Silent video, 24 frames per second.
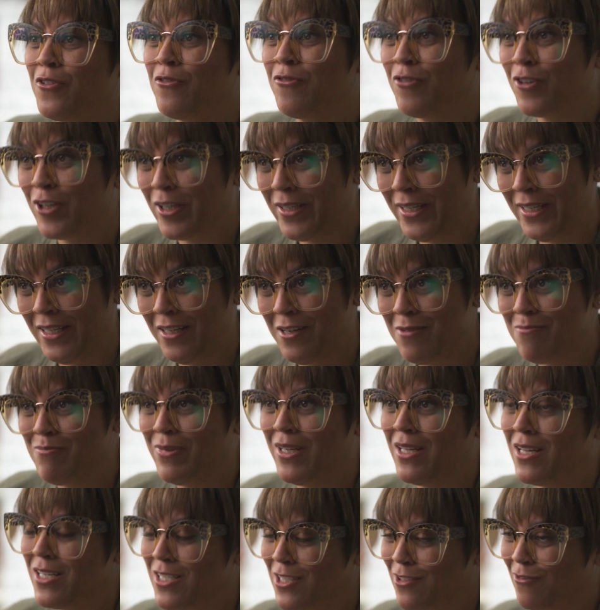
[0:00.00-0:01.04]
free
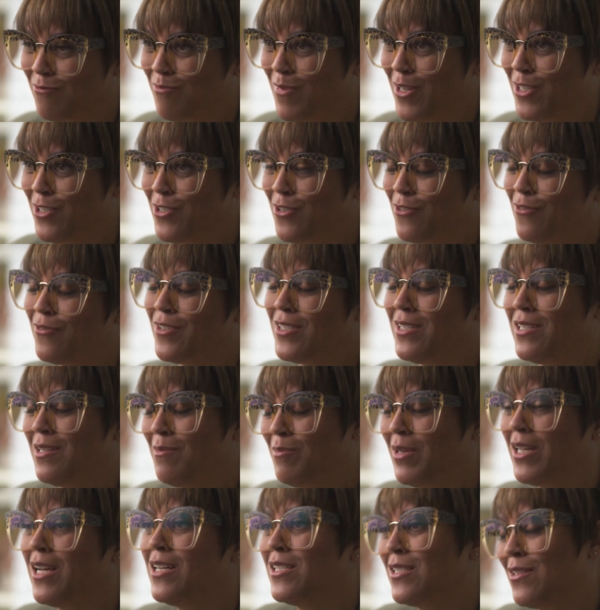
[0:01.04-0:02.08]
because of my service
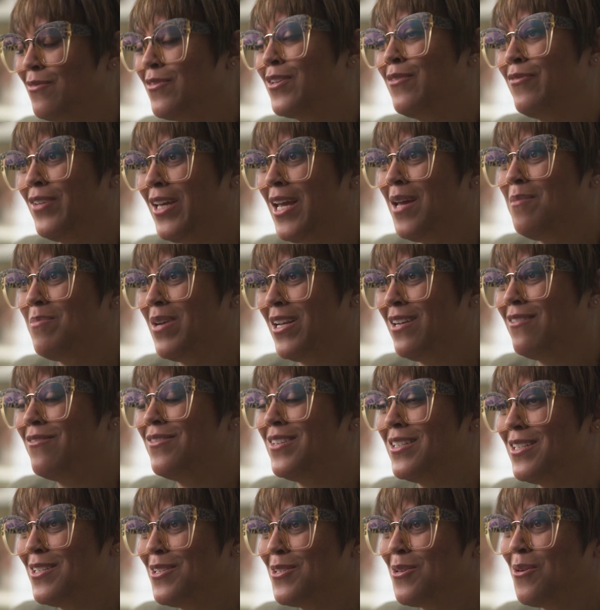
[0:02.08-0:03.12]
and because of the VA
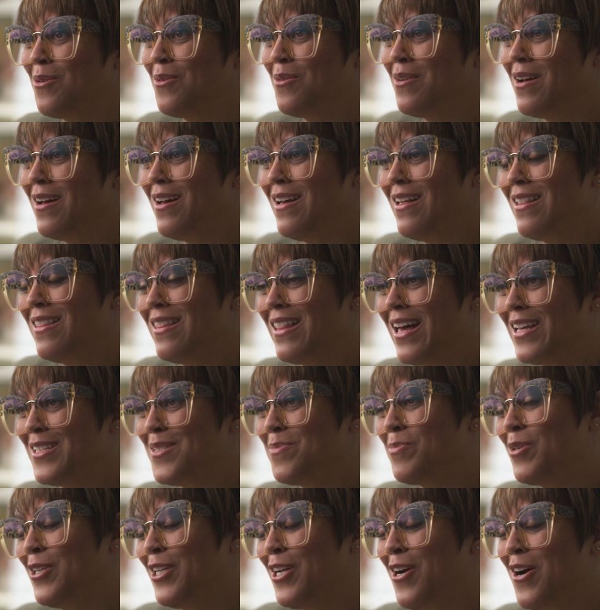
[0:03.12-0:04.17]
benefits. So
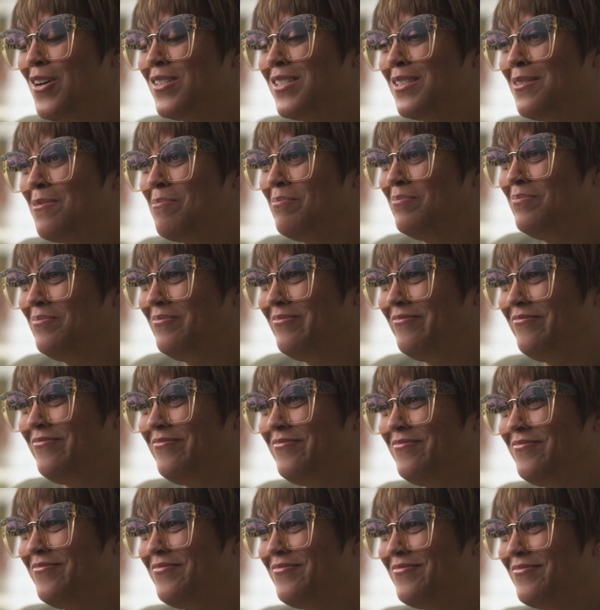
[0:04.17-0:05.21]
that's pretty awesome.
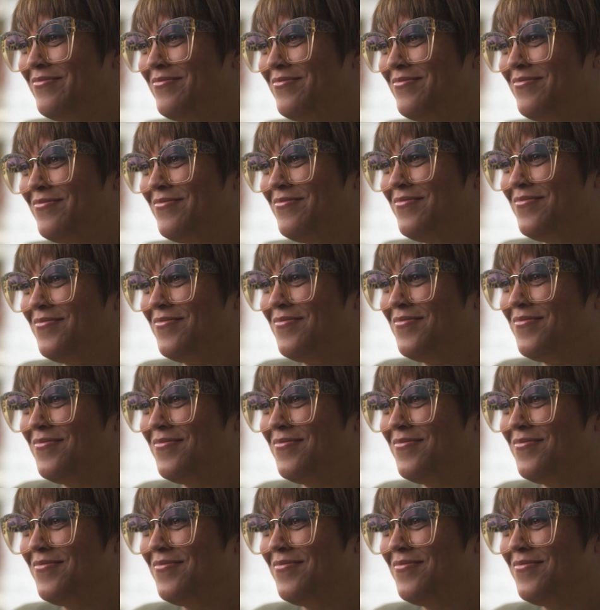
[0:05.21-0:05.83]
For those individuals